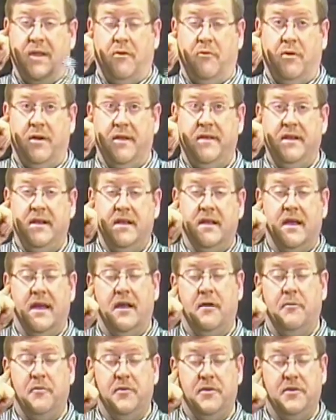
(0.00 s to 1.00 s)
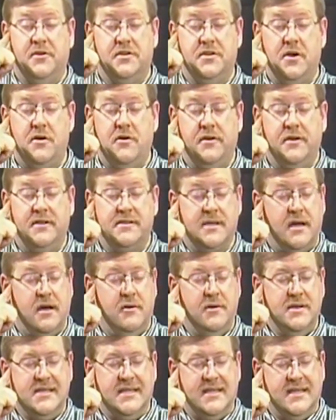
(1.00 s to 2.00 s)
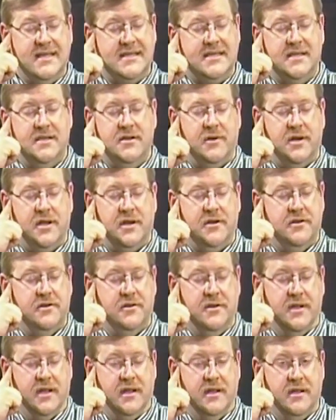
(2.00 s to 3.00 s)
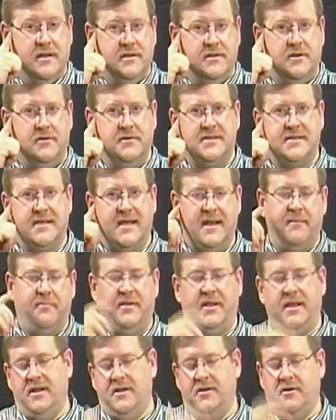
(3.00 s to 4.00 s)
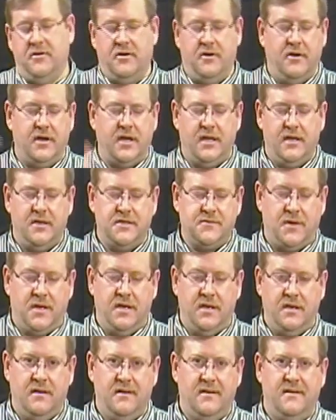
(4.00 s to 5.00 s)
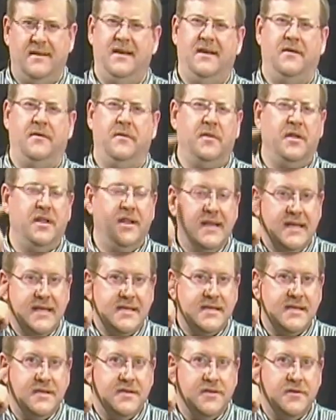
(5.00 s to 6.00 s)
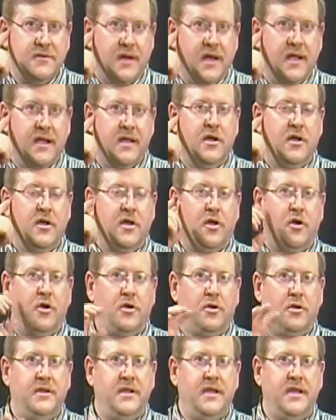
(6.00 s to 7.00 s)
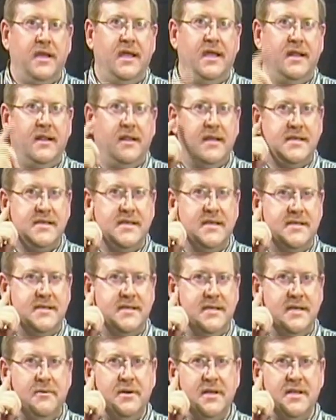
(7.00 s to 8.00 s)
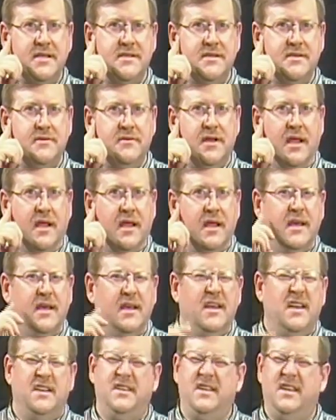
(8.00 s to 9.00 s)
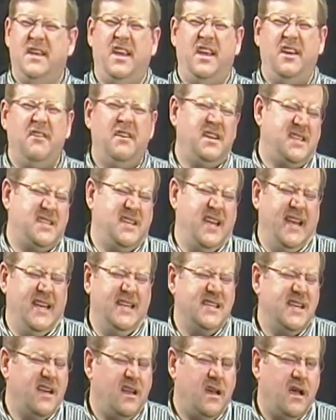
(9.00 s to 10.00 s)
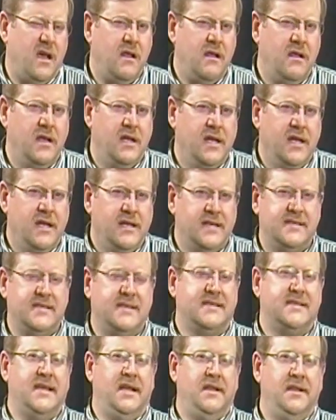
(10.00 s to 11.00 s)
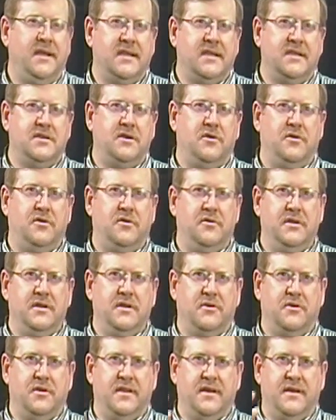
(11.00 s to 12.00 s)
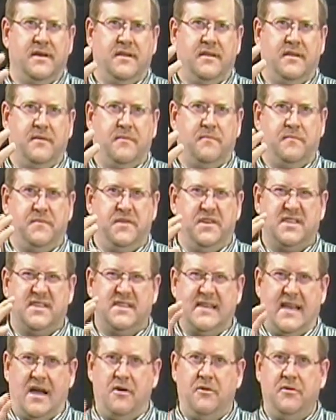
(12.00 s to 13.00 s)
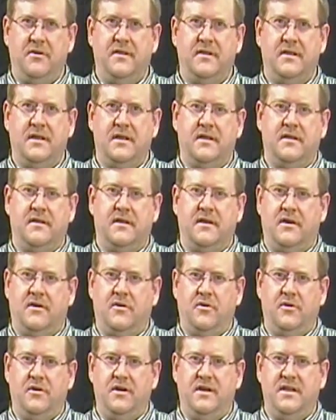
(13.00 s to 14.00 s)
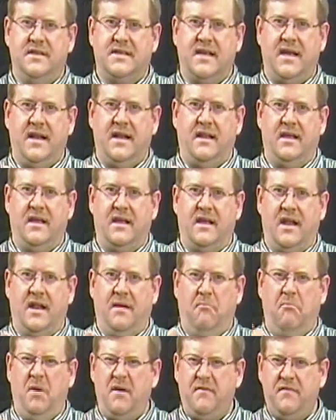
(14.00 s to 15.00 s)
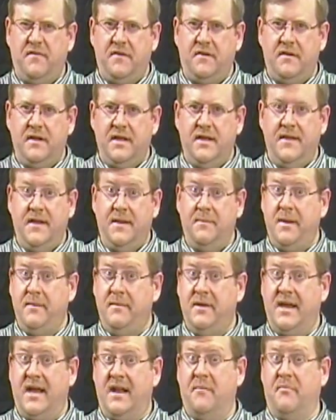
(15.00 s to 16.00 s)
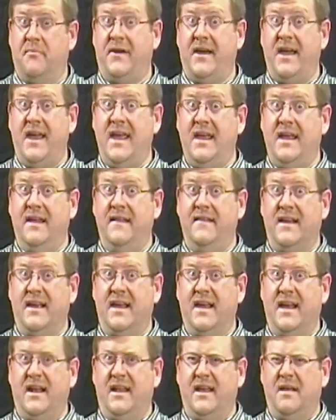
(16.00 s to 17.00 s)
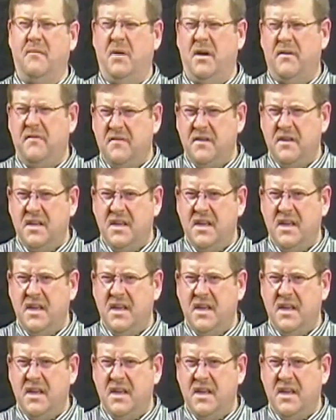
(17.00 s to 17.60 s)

Now, one thing to help with your tone is always listen to what you're doing. Don't just kind of play a note and go, okay, there's one. No, I mean, listen to it. Hold it and listen. See what it's doing. Do you hear it changing at all? Does it sound like the tone or the sound of the horn is kind of muffled and then maybe kind of bright and then kind of like muffled